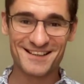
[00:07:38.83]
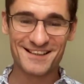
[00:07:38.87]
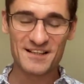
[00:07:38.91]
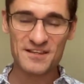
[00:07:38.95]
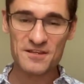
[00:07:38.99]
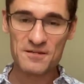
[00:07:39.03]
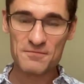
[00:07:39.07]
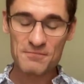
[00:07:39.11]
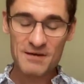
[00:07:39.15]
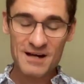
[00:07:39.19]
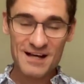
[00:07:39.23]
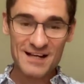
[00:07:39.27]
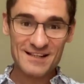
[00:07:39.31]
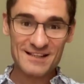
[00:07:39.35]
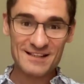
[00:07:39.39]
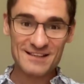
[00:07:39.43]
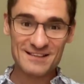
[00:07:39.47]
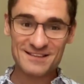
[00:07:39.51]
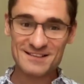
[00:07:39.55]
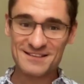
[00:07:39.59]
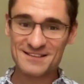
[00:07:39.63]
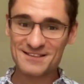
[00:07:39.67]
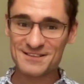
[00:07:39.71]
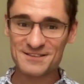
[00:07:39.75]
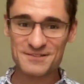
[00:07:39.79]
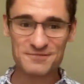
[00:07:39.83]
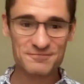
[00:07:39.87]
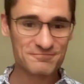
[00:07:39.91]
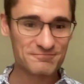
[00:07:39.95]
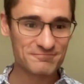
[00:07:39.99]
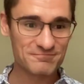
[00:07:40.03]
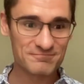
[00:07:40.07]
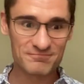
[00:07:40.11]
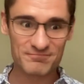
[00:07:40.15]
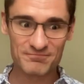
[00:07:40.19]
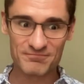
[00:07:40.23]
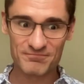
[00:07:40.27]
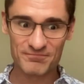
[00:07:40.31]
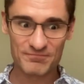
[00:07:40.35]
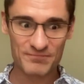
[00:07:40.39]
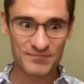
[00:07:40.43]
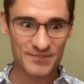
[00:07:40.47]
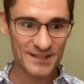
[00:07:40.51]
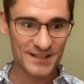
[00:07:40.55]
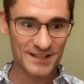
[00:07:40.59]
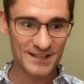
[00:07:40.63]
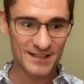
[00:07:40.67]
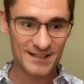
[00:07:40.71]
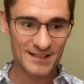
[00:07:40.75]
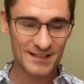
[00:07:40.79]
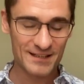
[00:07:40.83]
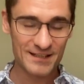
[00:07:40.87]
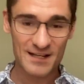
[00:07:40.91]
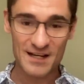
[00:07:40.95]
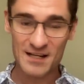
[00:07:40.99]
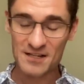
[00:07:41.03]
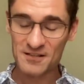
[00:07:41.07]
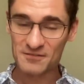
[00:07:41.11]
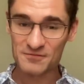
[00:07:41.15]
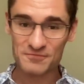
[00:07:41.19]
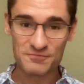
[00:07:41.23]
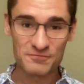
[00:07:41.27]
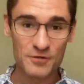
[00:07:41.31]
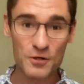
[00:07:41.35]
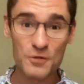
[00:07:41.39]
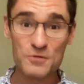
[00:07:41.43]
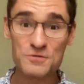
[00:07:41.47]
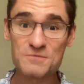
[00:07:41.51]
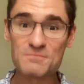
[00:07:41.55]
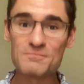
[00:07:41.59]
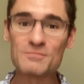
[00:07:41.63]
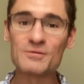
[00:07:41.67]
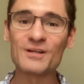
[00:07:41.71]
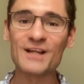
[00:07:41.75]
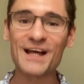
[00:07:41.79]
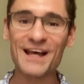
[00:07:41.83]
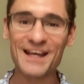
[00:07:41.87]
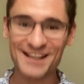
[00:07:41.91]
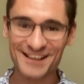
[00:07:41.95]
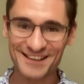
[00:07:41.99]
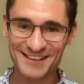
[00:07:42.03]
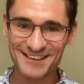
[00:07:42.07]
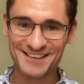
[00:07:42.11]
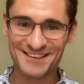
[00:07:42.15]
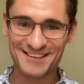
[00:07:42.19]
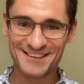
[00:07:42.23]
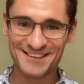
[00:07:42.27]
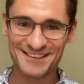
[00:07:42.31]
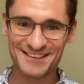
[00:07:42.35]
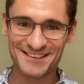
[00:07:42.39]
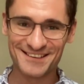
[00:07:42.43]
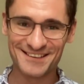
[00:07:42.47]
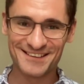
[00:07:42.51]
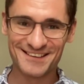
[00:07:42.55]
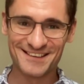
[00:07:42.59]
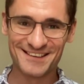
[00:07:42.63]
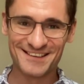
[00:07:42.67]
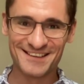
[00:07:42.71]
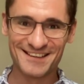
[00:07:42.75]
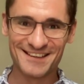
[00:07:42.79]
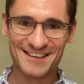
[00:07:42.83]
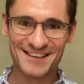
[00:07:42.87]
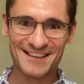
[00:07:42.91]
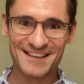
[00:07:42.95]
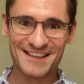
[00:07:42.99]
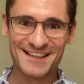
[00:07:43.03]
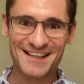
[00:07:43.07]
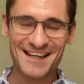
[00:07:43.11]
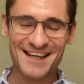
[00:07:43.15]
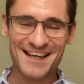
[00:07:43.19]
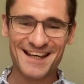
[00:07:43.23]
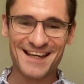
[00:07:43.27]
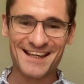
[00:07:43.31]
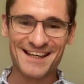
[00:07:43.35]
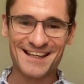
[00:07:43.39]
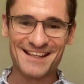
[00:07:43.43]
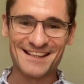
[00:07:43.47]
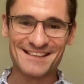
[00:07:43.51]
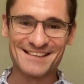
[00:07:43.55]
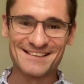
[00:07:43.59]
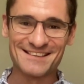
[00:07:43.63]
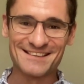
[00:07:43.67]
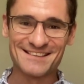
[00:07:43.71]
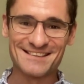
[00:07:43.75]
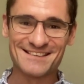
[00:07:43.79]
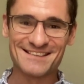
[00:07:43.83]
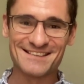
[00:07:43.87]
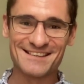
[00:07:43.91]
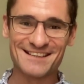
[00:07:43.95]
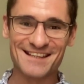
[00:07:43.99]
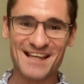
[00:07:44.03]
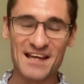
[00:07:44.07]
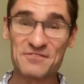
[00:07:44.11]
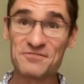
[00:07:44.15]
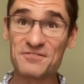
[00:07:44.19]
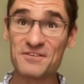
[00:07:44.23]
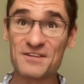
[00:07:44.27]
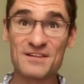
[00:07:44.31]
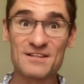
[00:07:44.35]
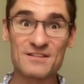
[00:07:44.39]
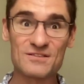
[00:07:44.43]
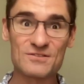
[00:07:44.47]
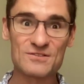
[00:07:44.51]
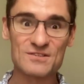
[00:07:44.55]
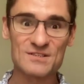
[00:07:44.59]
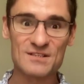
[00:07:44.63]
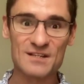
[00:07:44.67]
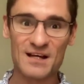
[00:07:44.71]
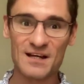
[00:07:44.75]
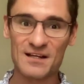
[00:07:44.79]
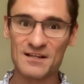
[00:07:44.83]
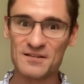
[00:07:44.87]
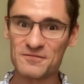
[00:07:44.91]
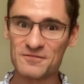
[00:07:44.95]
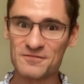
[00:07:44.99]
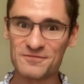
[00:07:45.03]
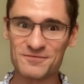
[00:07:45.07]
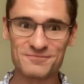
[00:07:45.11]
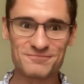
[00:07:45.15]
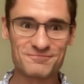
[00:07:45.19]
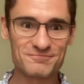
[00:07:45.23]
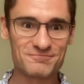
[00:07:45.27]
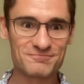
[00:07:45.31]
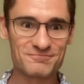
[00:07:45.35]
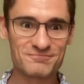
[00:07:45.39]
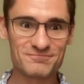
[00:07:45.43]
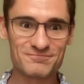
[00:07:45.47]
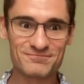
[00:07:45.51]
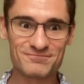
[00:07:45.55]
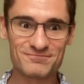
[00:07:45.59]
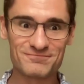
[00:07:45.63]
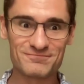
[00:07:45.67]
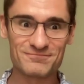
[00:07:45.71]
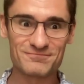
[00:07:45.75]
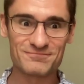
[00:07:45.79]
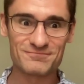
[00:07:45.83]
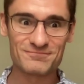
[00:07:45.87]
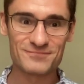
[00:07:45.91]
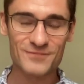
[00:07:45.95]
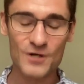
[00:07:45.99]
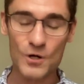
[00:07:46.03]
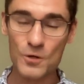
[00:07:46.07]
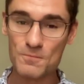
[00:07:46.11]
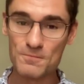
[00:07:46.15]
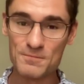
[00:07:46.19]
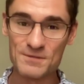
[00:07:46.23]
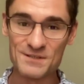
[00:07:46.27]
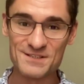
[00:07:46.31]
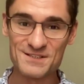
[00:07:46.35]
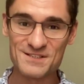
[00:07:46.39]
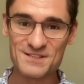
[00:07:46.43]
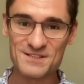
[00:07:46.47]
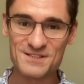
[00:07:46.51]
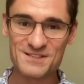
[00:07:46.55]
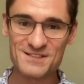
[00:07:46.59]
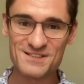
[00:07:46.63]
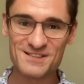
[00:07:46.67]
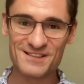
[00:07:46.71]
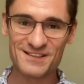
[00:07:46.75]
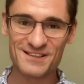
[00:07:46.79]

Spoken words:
the mind kind of goes blank, and everything just kind of opens.